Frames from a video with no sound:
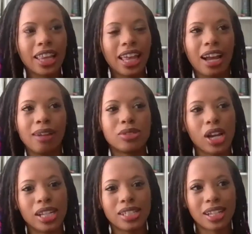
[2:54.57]
that I'm
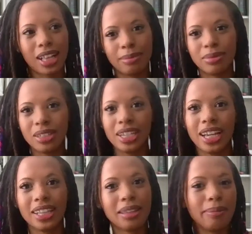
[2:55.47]
trying to climb through to
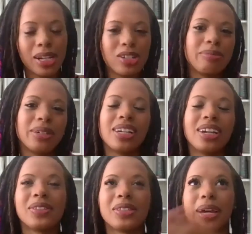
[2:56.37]
get the measurement
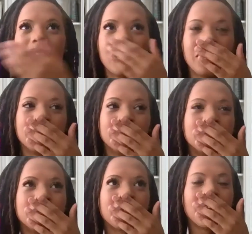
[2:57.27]
of his backyard.
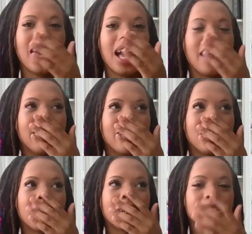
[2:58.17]
And then,
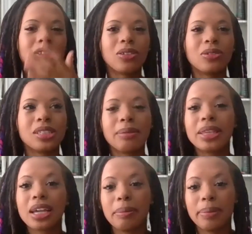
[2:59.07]
all right, so some of
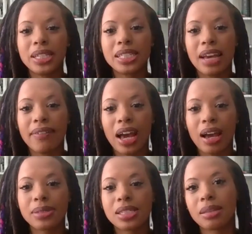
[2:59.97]
the companies have
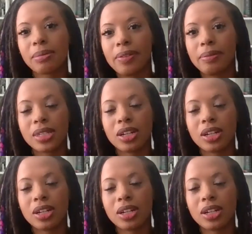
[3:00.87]
apps and some of them